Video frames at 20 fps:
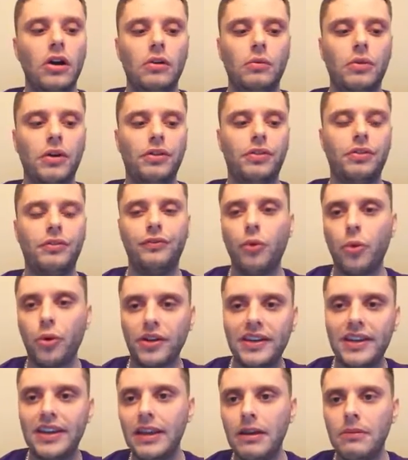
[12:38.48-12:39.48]
with 4
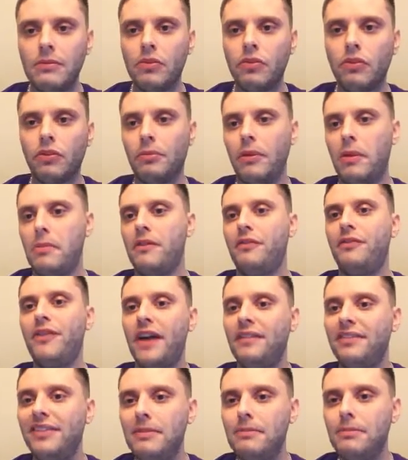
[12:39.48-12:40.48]
teams, or maybe a
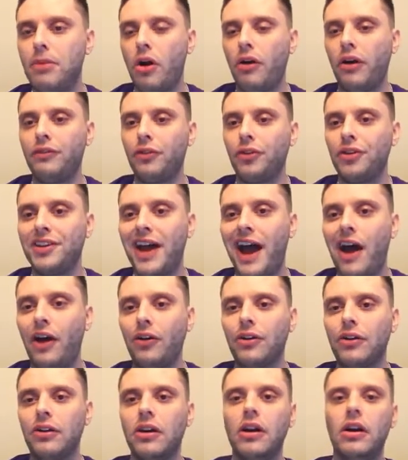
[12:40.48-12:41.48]
5-team parlay for
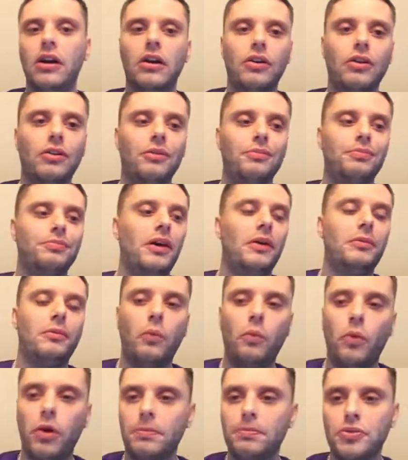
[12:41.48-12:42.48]
$1 or
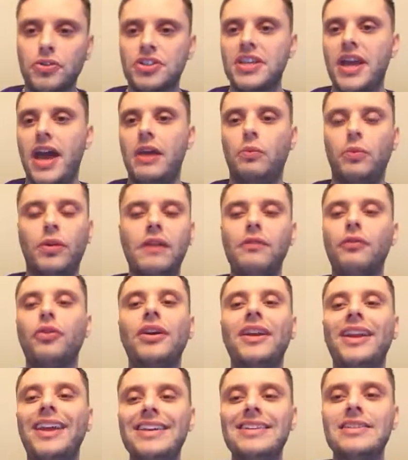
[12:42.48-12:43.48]
a 1%, whatever
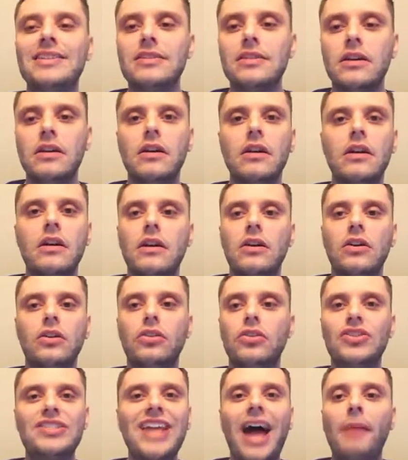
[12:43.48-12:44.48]
it is.
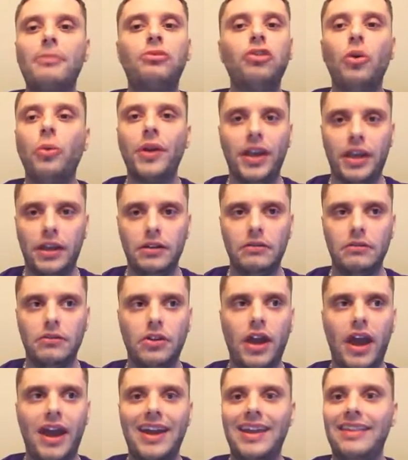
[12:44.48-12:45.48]
Stop doing it.
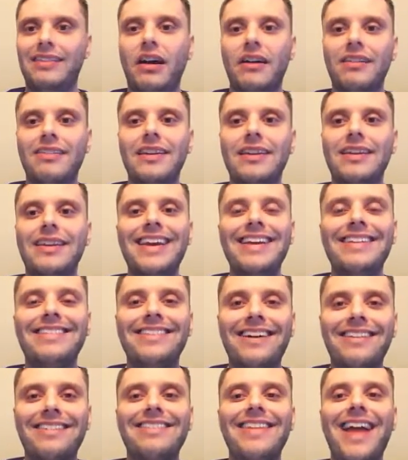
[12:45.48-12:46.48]
Okay, it
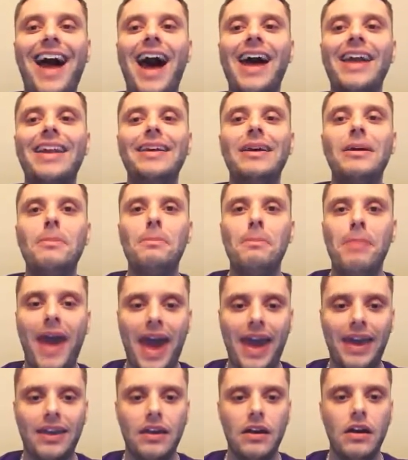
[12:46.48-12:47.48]
does not
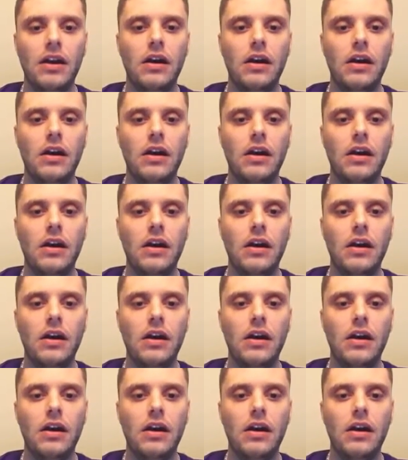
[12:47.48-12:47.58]
pay.